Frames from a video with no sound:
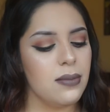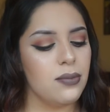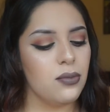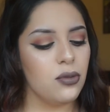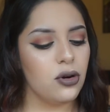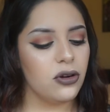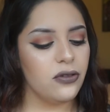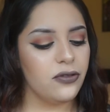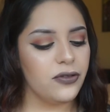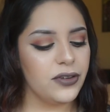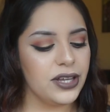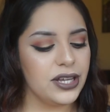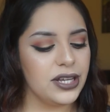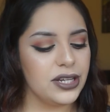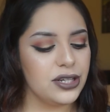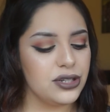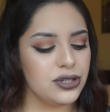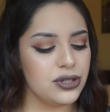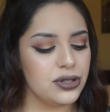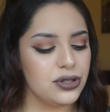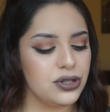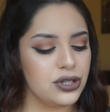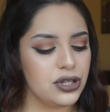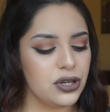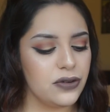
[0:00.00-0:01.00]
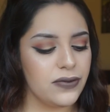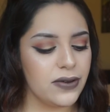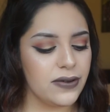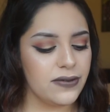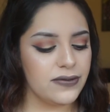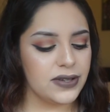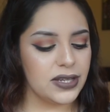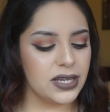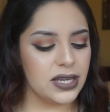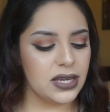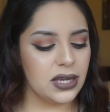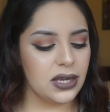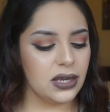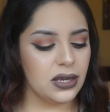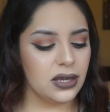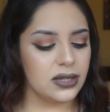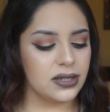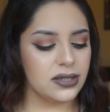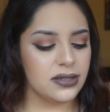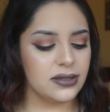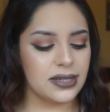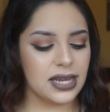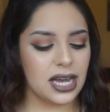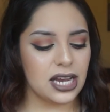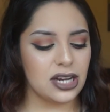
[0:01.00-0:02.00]
Morphe
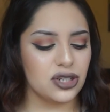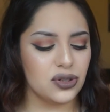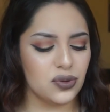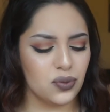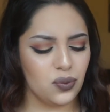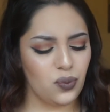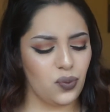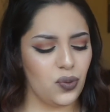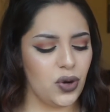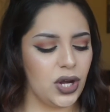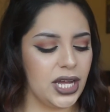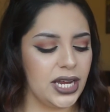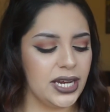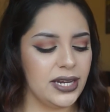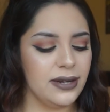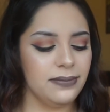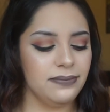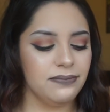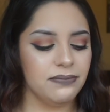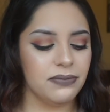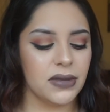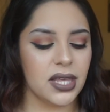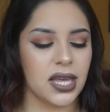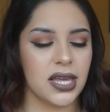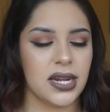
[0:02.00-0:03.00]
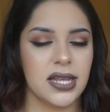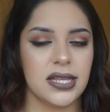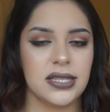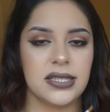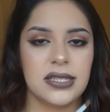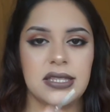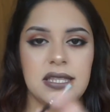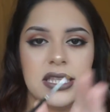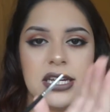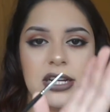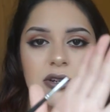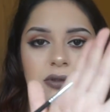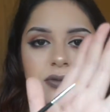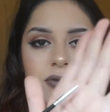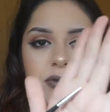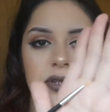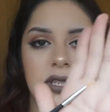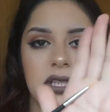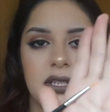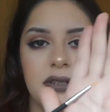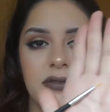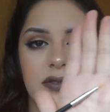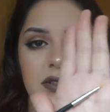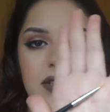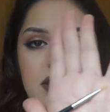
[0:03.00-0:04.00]
250-1, and it's their
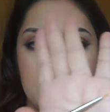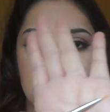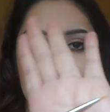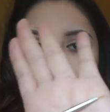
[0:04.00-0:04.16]
really, really